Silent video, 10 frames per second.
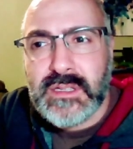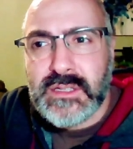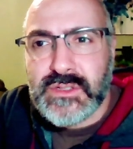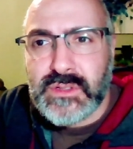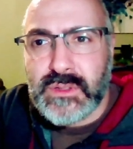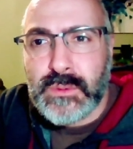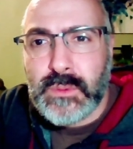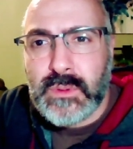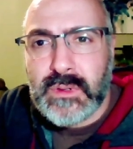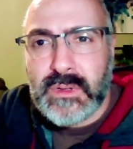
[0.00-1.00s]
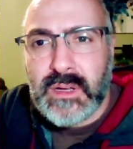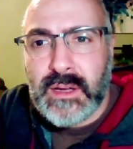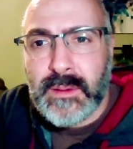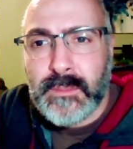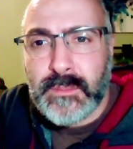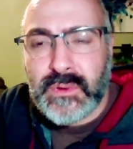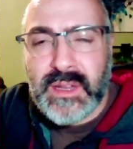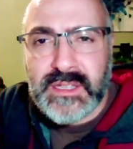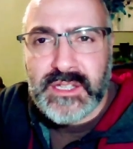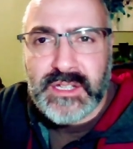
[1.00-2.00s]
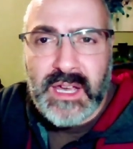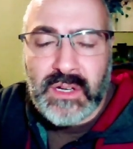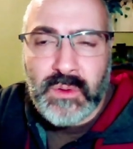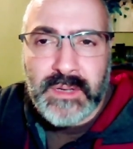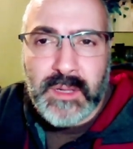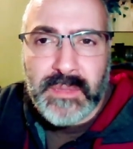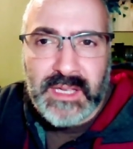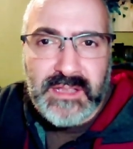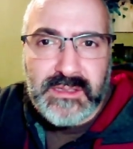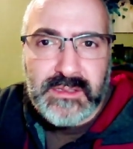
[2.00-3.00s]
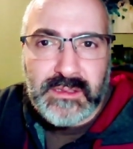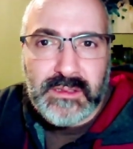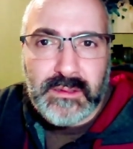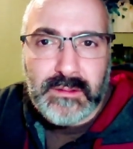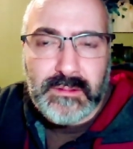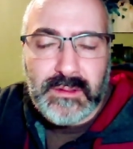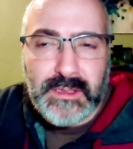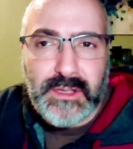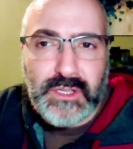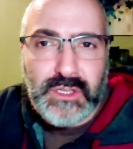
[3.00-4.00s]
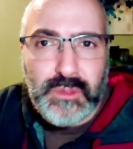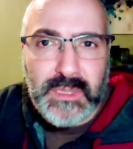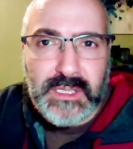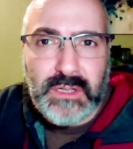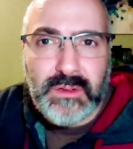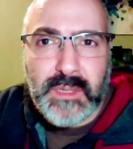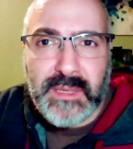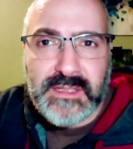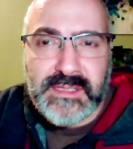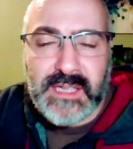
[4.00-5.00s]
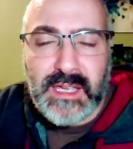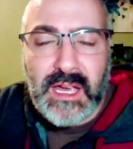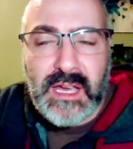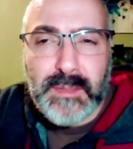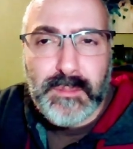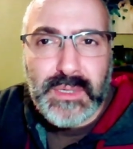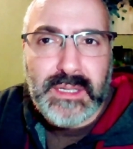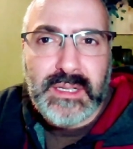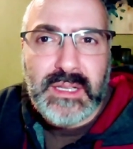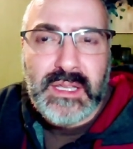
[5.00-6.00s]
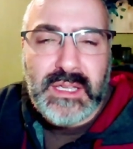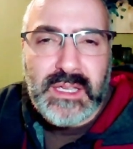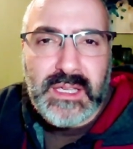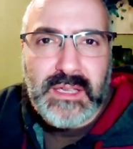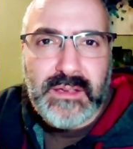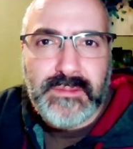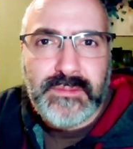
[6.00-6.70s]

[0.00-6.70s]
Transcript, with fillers: So, um, granted, you're not going up against uh, another human, you're going up against the AI, but if